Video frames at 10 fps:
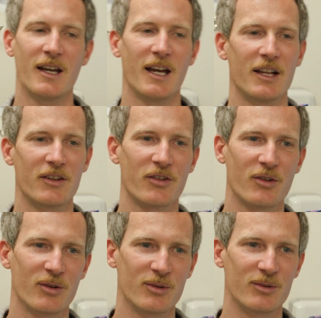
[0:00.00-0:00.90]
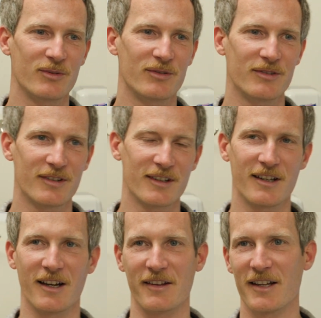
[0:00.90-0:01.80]
And so,
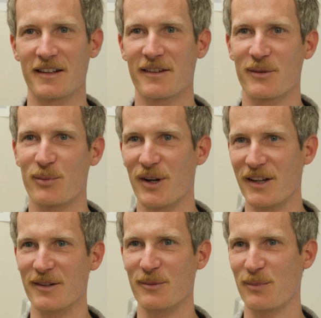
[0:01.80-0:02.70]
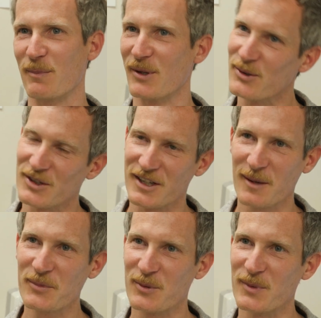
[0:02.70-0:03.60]
yeah, that's when people usually
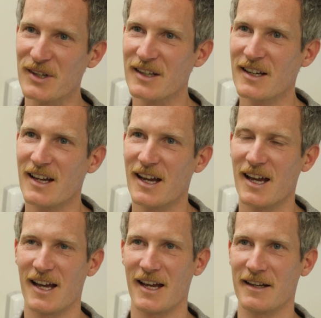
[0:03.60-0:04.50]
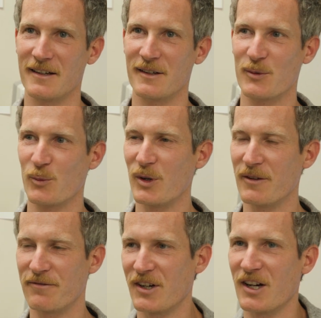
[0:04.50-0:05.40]
come to me, and we
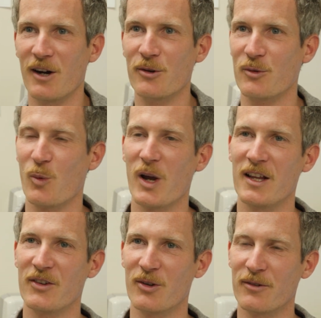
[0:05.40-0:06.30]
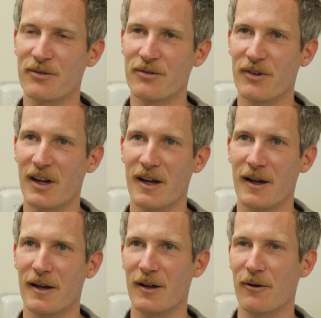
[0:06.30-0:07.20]
figure out ways of
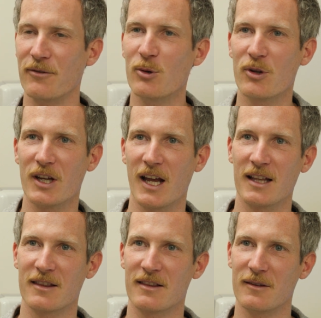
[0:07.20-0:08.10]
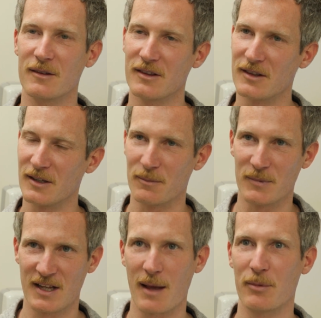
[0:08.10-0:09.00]
looking at the
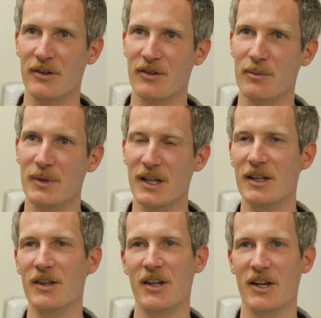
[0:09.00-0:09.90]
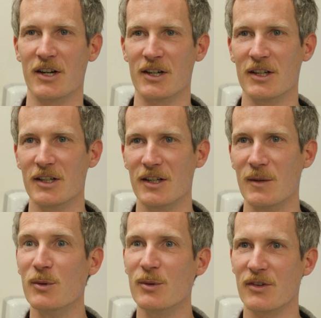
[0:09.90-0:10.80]
metabolism in their
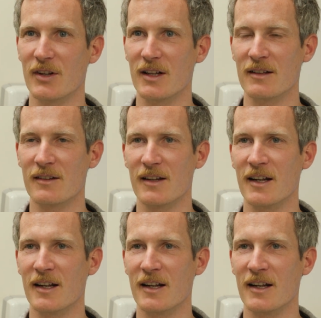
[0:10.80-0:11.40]
immune cells.